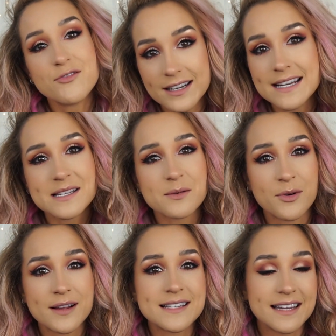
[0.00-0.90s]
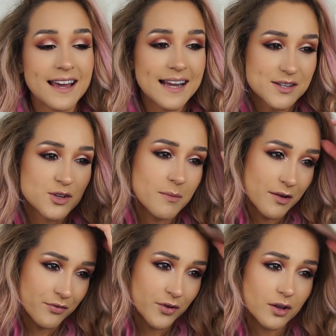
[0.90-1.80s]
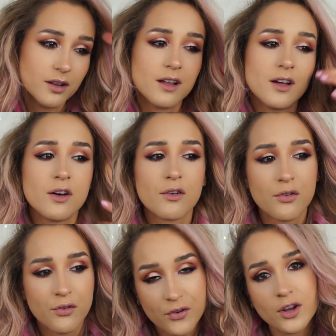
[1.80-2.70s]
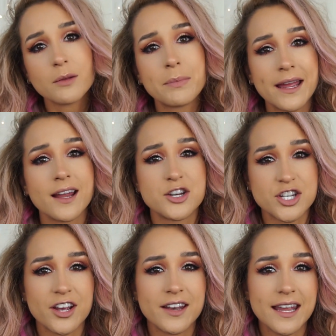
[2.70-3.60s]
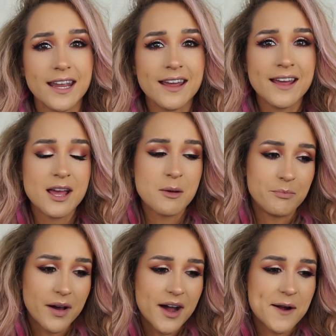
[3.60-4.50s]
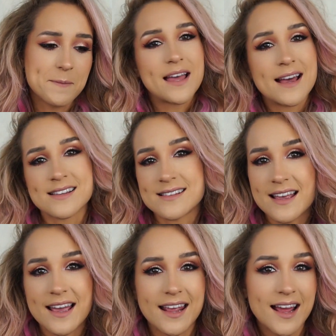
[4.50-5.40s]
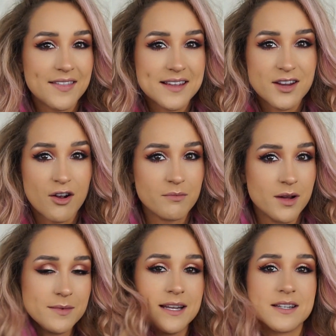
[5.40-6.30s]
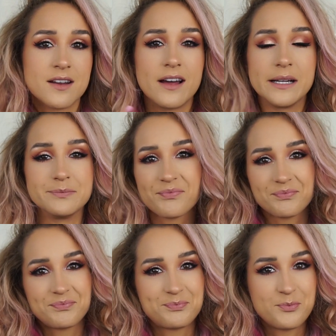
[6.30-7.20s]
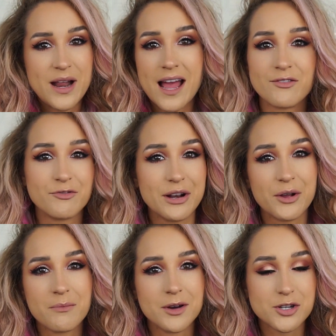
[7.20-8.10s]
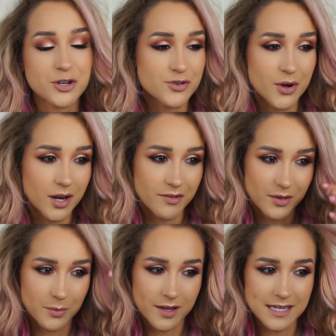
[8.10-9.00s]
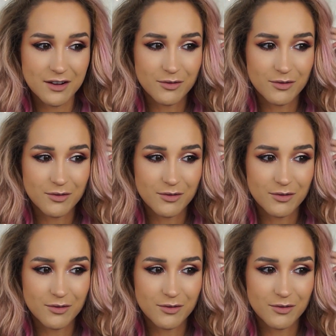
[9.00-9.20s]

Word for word: really disappointed that it's not my full, full pink journey, but as I say, at this current moment in time, we haven't really got much control over the world, have